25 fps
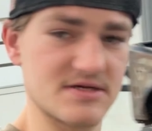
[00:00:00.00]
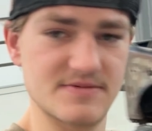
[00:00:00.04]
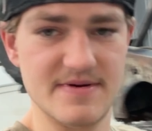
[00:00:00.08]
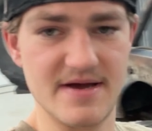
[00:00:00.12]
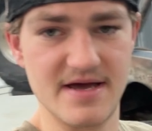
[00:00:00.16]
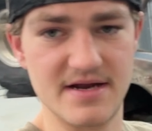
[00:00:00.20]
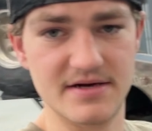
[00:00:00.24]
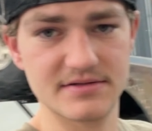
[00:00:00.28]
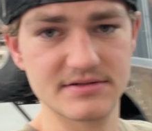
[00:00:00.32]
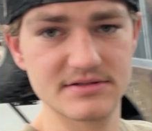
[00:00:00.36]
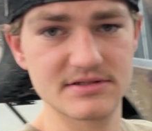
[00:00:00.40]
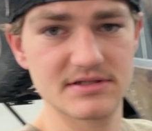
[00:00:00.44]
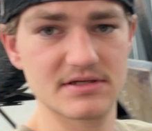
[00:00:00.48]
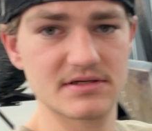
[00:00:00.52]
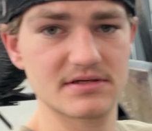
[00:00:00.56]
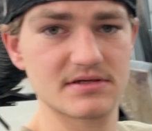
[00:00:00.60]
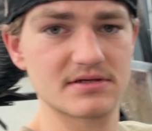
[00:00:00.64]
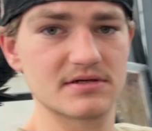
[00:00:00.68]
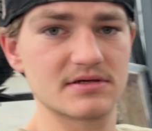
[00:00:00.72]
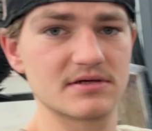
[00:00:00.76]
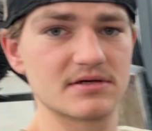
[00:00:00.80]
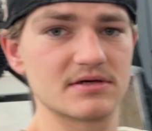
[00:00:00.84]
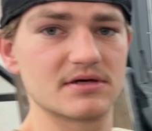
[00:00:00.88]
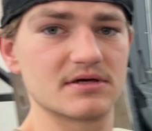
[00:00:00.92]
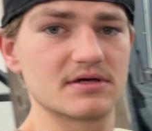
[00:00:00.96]
panels
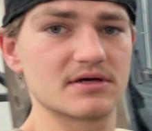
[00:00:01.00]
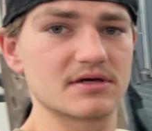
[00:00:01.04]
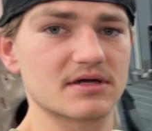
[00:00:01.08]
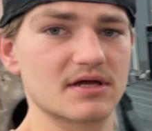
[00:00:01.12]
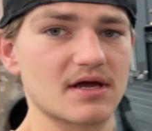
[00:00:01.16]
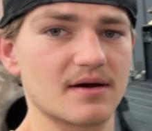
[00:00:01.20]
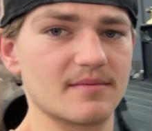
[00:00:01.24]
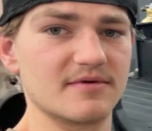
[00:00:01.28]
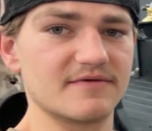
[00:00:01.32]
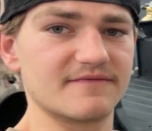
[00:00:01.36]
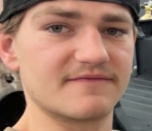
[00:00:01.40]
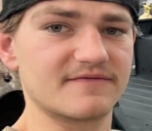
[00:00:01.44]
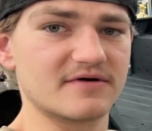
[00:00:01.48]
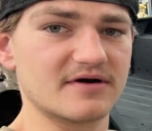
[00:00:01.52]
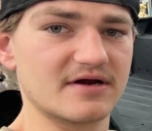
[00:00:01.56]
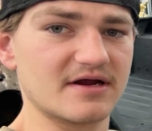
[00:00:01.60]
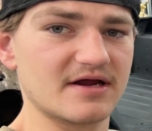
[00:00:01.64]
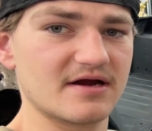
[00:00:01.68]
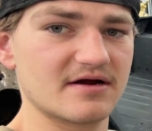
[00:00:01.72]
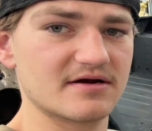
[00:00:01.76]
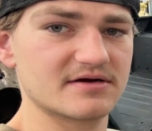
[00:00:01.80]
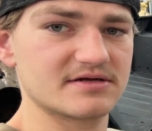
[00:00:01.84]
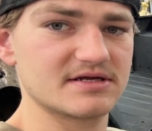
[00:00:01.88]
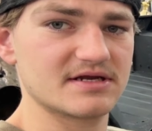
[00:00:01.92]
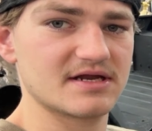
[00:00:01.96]
coming for
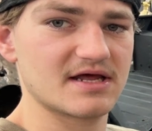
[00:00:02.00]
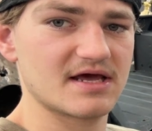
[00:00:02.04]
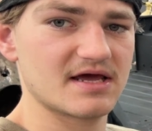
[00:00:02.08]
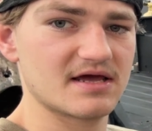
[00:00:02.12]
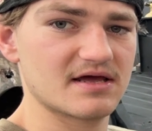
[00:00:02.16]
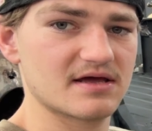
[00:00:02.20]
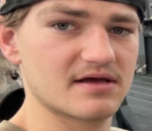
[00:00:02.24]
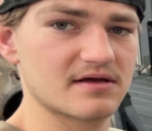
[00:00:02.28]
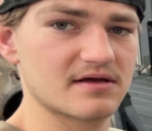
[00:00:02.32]
here today.